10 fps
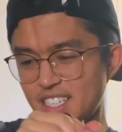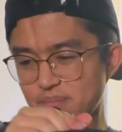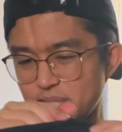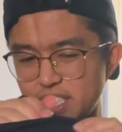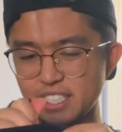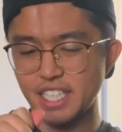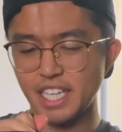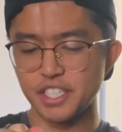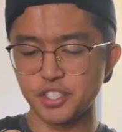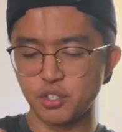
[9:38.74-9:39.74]
But in
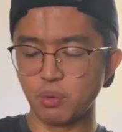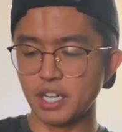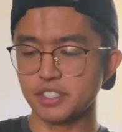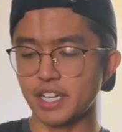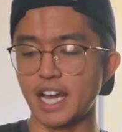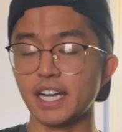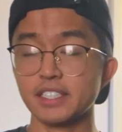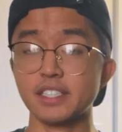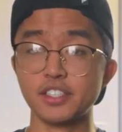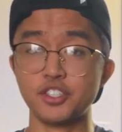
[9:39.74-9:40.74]
case you want to
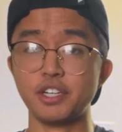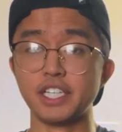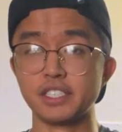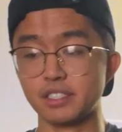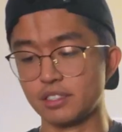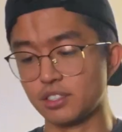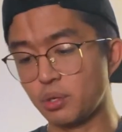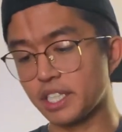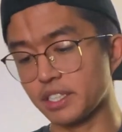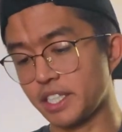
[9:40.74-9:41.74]
access drinks
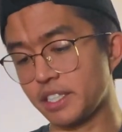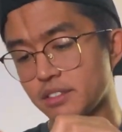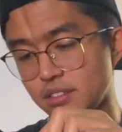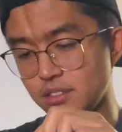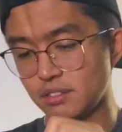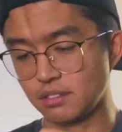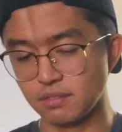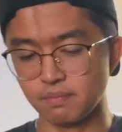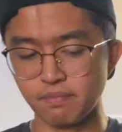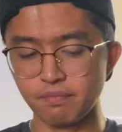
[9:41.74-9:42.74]
quickly,
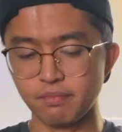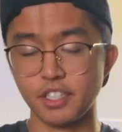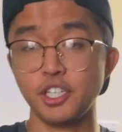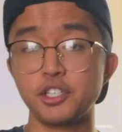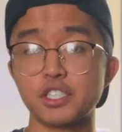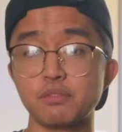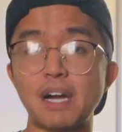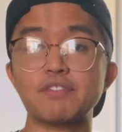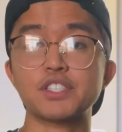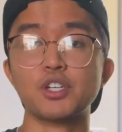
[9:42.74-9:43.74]
you just
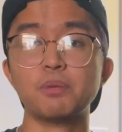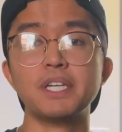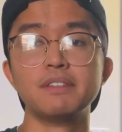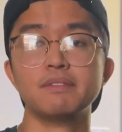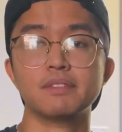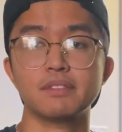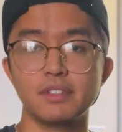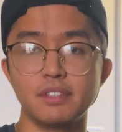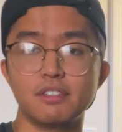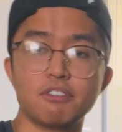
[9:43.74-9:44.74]
pop this open
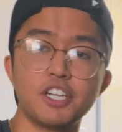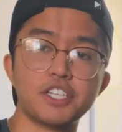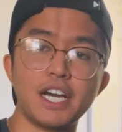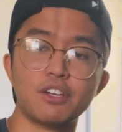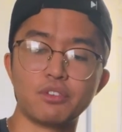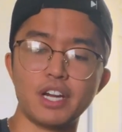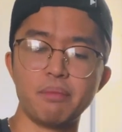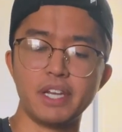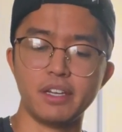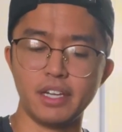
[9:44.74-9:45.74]
reach down,
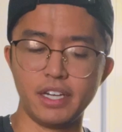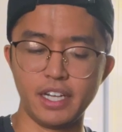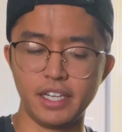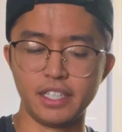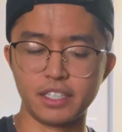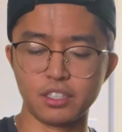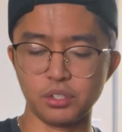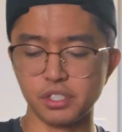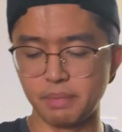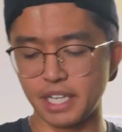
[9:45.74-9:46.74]
grab it, and then
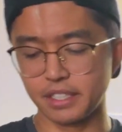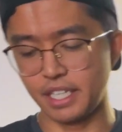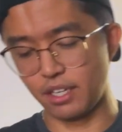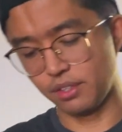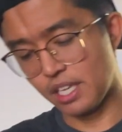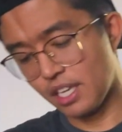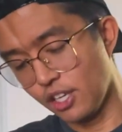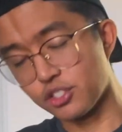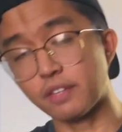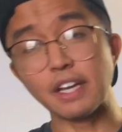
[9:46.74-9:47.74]
close it back down.
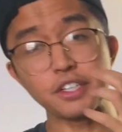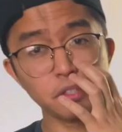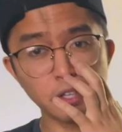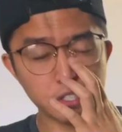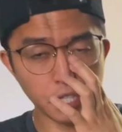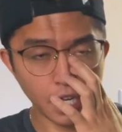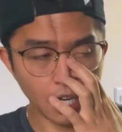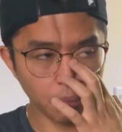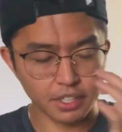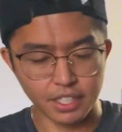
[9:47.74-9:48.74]
So I'm not sure if that's going to
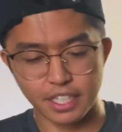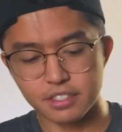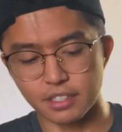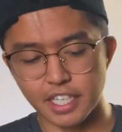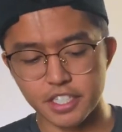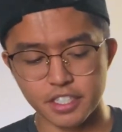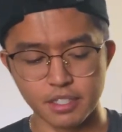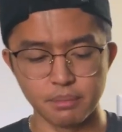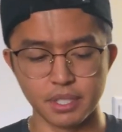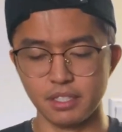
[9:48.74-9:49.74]
help with the
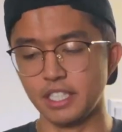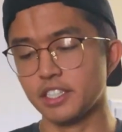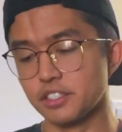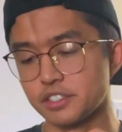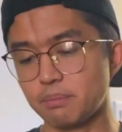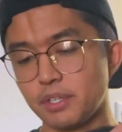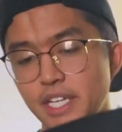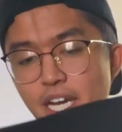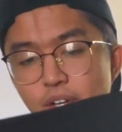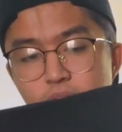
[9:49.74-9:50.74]
insulation, but it does zipper
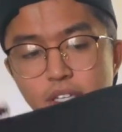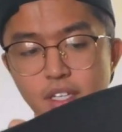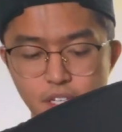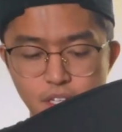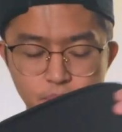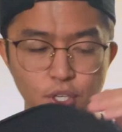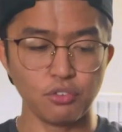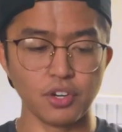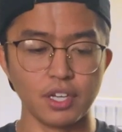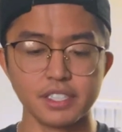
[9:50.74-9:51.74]
down. But
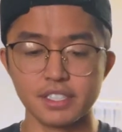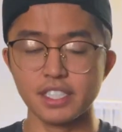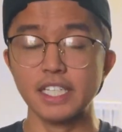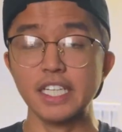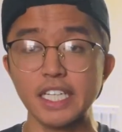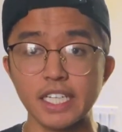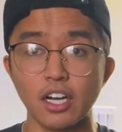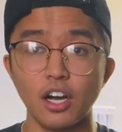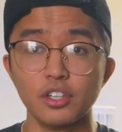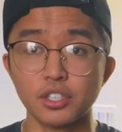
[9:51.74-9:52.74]
overall, this is a neat
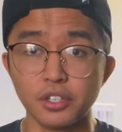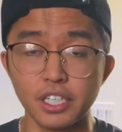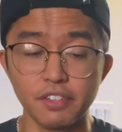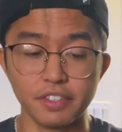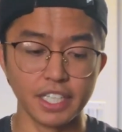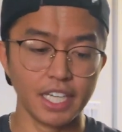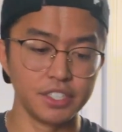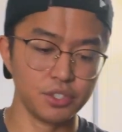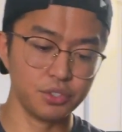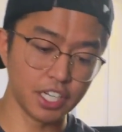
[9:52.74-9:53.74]
alternative in
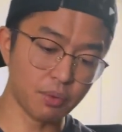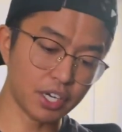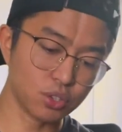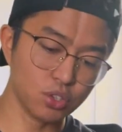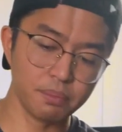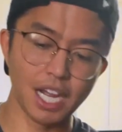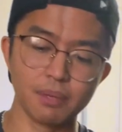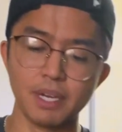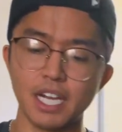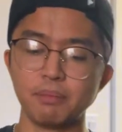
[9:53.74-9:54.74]
case you didn't want a cooler
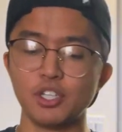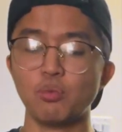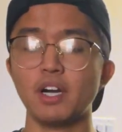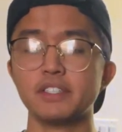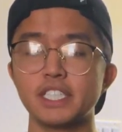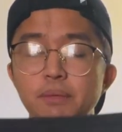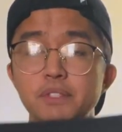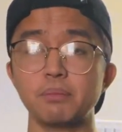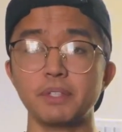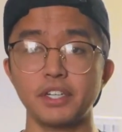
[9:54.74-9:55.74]
backpack, but you wanted to keep
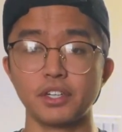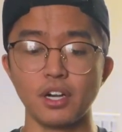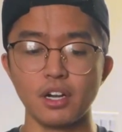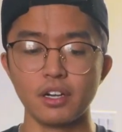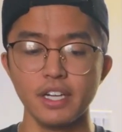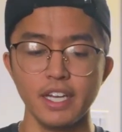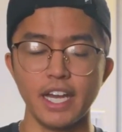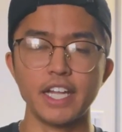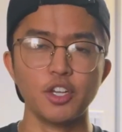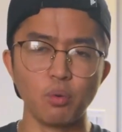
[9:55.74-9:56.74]
something in your car,
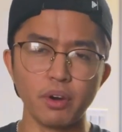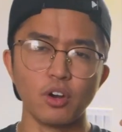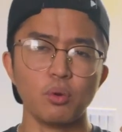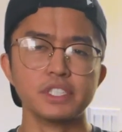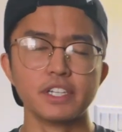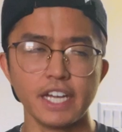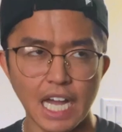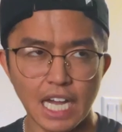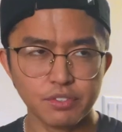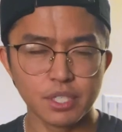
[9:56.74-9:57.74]
and you weren't always going to
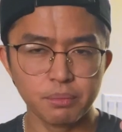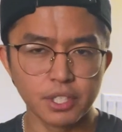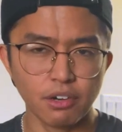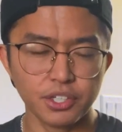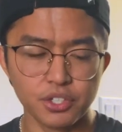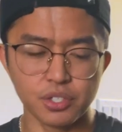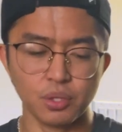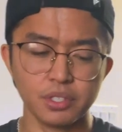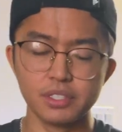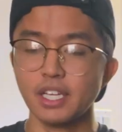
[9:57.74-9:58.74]
have something around your
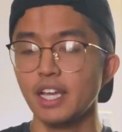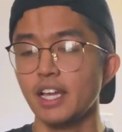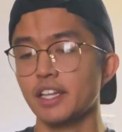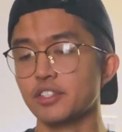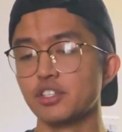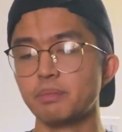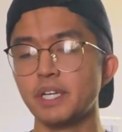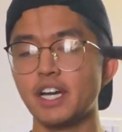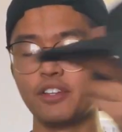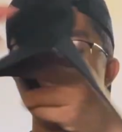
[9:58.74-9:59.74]
shoulders. This would be
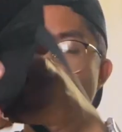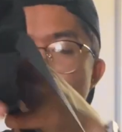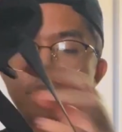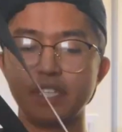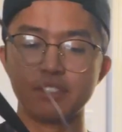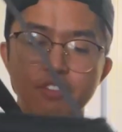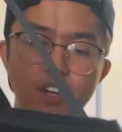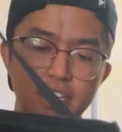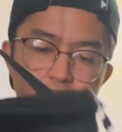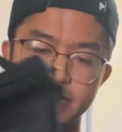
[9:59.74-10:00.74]
another option as
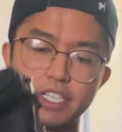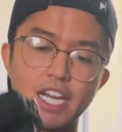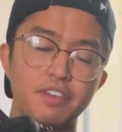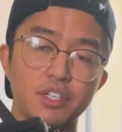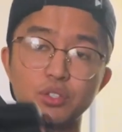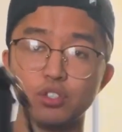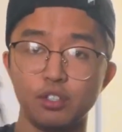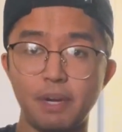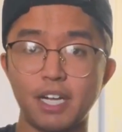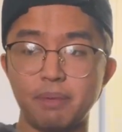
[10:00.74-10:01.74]
far as just having a cooler
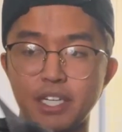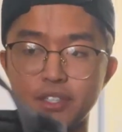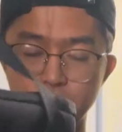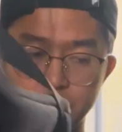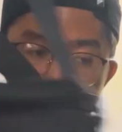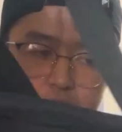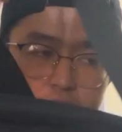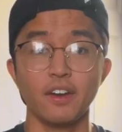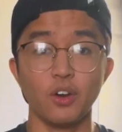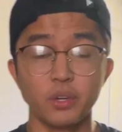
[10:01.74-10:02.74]
backpack goes.
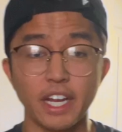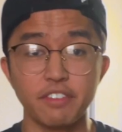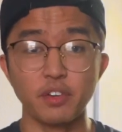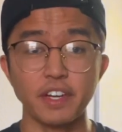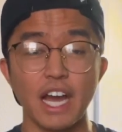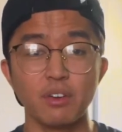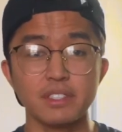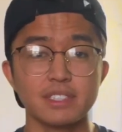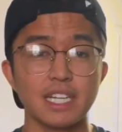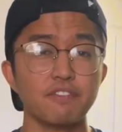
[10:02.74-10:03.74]
Okay everyone, now
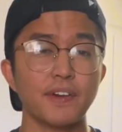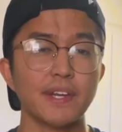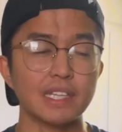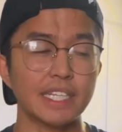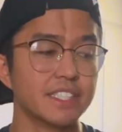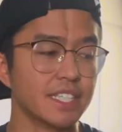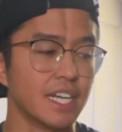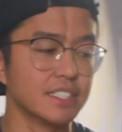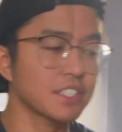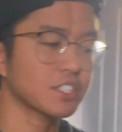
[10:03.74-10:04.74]
it's time for the leak
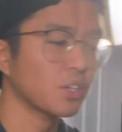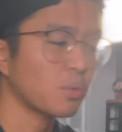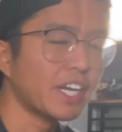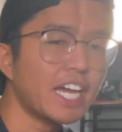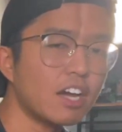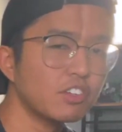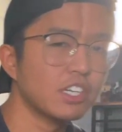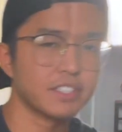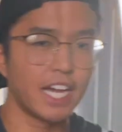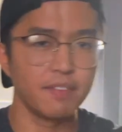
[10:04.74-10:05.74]
test. And so what I have
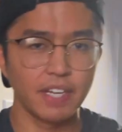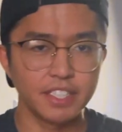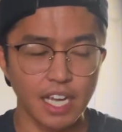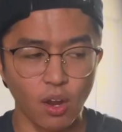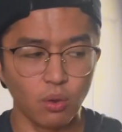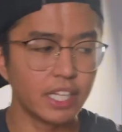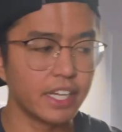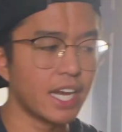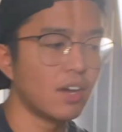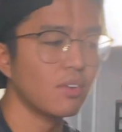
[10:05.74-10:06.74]
here is I have my towel laid
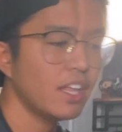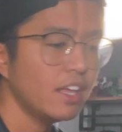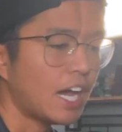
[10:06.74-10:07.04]
out.